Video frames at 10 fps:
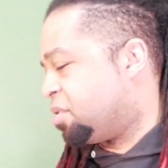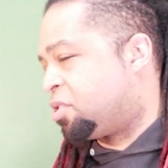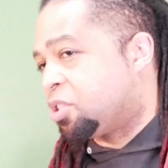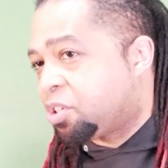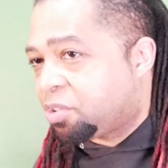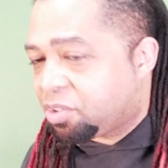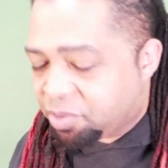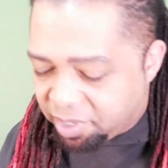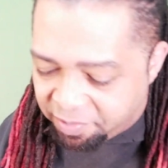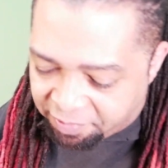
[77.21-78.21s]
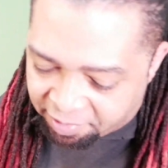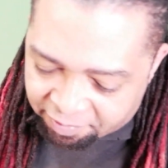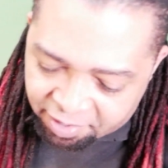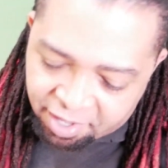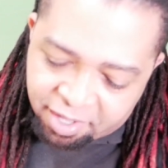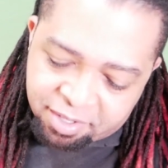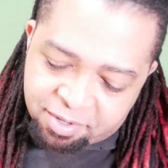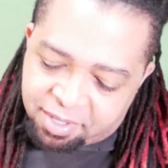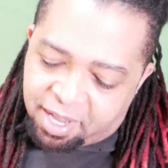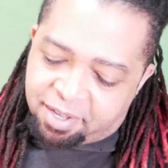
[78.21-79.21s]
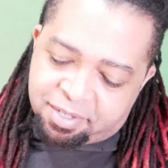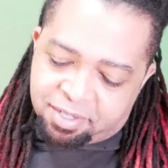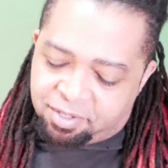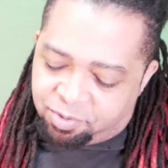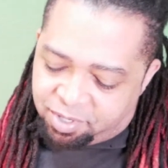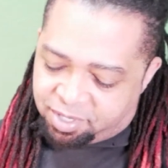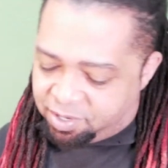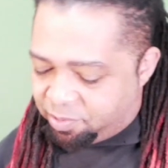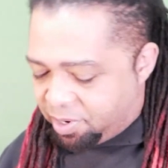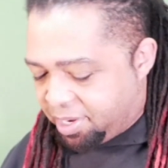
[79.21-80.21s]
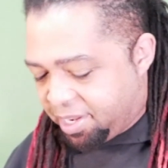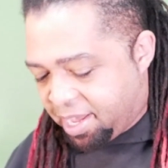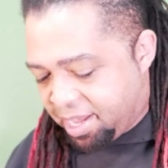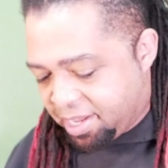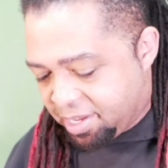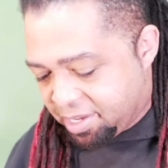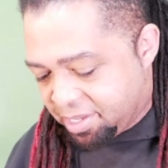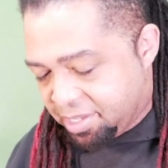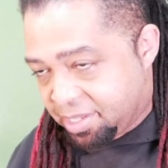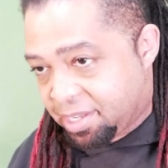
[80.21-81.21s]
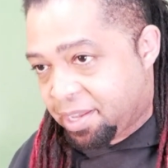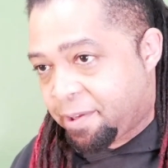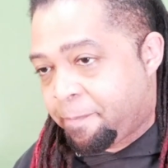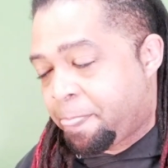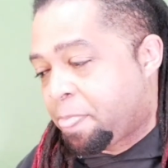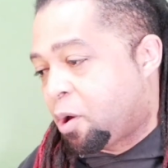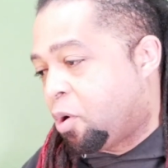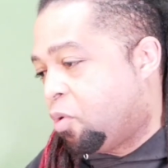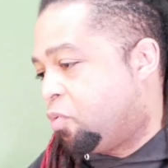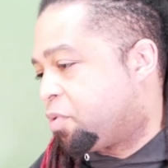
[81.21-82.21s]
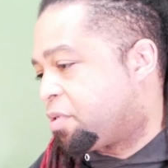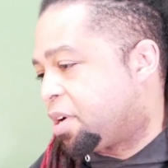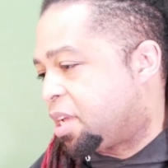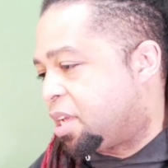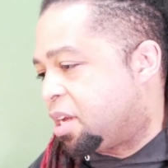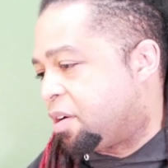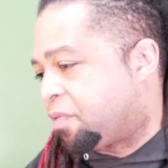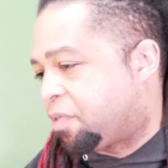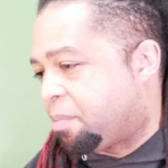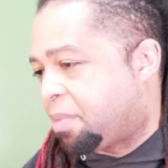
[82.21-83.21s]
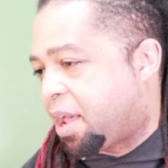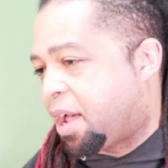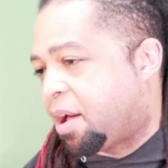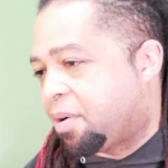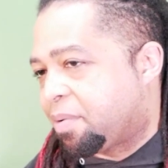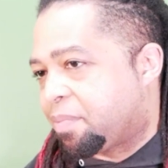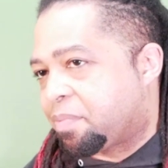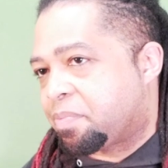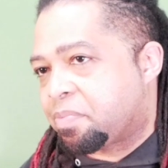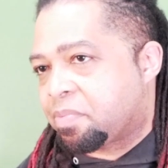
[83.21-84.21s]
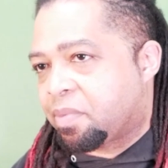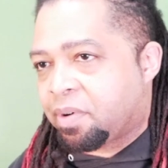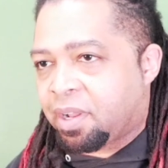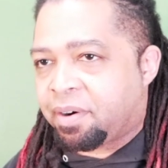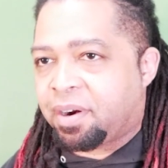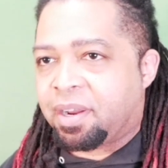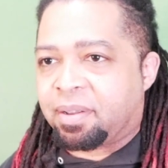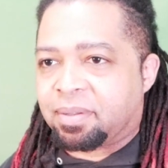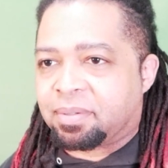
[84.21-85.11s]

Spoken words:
June 25th, 2021. That is over a year from now. Well, all right.